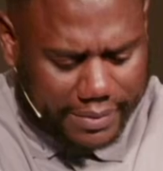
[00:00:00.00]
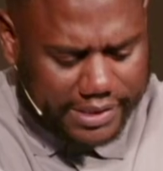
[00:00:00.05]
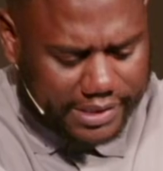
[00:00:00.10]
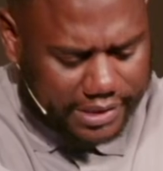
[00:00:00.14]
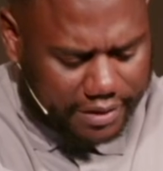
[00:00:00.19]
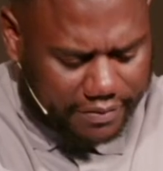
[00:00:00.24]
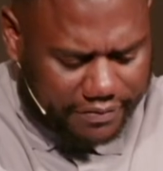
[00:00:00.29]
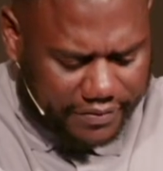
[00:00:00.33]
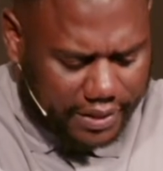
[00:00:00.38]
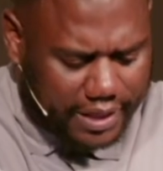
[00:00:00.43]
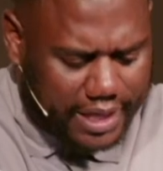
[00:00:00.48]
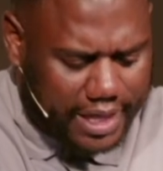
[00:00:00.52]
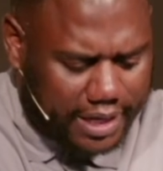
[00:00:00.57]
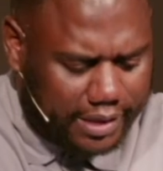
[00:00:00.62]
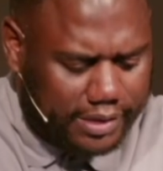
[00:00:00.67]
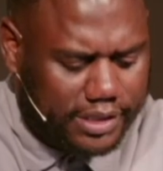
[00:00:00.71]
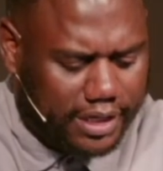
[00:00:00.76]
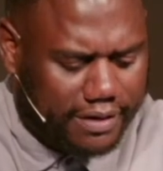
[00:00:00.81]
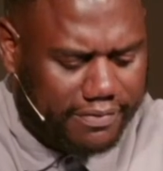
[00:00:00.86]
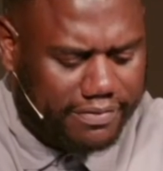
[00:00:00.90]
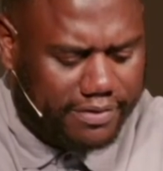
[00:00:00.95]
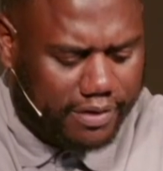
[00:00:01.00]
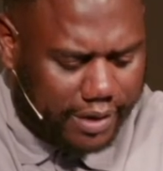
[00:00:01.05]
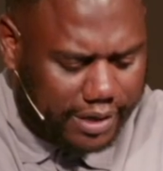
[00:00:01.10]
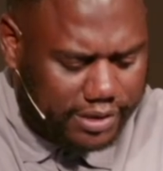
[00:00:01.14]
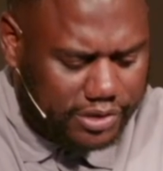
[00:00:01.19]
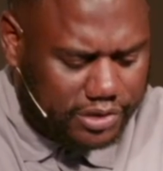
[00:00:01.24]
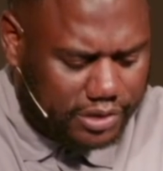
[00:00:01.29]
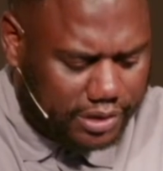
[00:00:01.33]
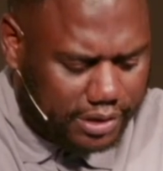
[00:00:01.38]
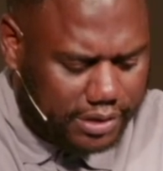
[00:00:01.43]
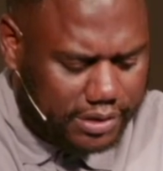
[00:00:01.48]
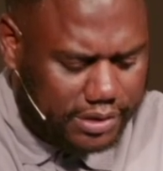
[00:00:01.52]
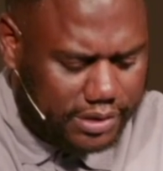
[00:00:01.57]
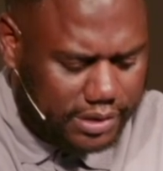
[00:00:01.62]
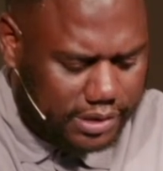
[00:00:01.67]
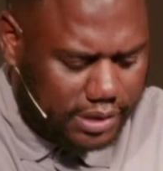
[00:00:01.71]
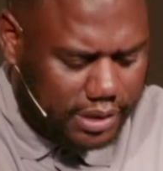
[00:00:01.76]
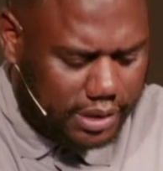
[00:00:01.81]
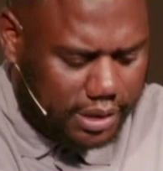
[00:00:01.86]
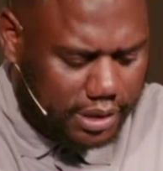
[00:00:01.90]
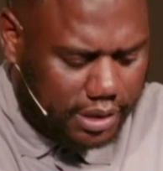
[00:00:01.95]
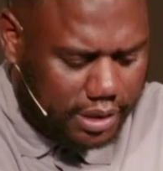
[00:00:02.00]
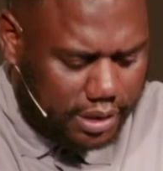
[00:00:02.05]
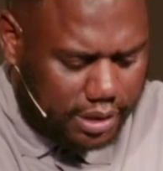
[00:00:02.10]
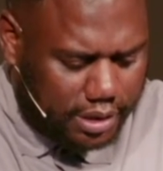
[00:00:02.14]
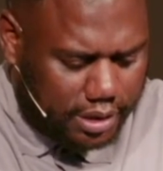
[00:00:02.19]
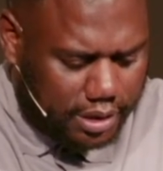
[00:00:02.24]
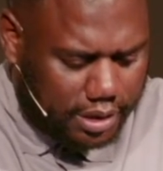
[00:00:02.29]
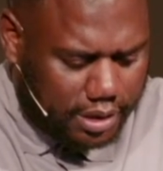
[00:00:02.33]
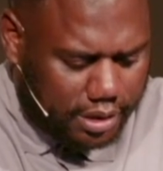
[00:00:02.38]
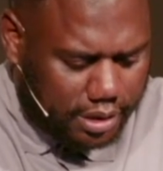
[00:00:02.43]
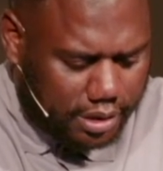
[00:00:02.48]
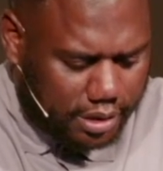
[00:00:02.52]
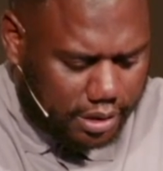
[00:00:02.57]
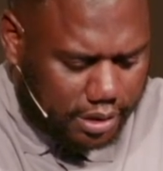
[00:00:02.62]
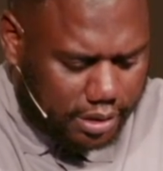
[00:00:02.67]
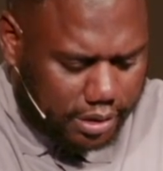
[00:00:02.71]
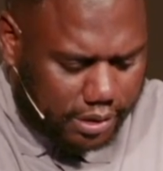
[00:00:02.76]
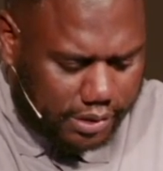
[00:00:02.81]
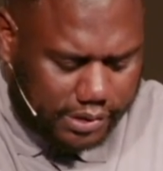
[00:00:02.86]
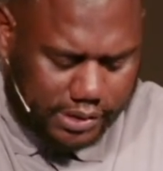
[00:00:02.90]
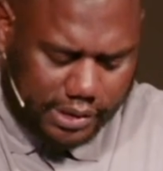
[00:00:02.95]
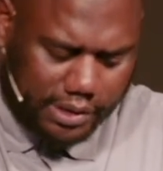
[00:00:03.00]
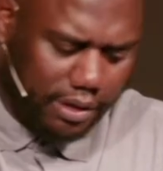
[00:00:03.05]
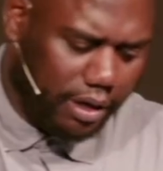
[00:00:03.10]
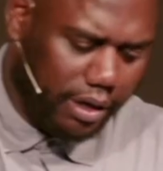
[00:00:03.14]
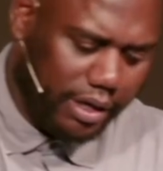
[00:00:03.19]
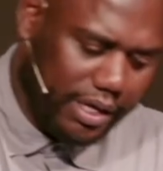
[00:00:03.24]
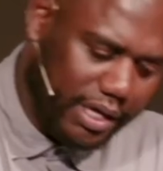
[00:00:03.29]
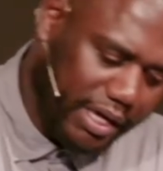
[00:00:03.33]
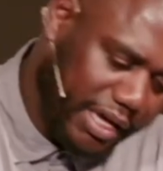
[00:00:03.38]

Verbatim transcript: myself a lot of tough questions. You see, our